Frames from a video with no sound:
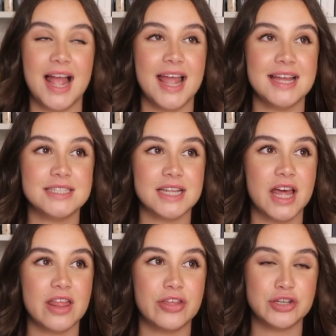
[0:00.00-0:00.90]
And
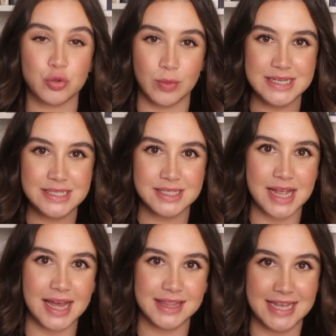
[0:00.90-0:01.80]
the twist
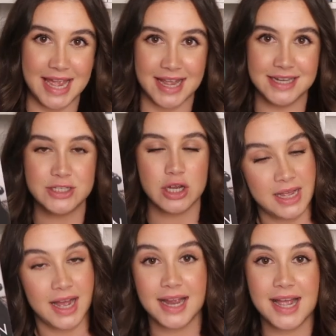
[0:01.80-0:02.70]
at the end,
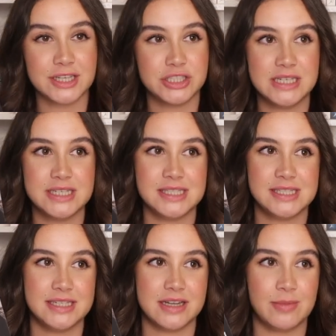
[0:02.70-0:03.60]
I actually didn't
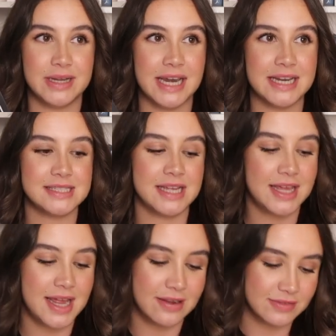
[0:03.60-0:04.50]
see it coming, and I say
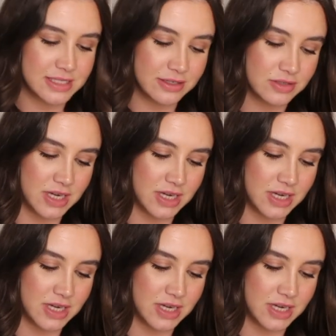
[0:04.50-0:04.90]
that every single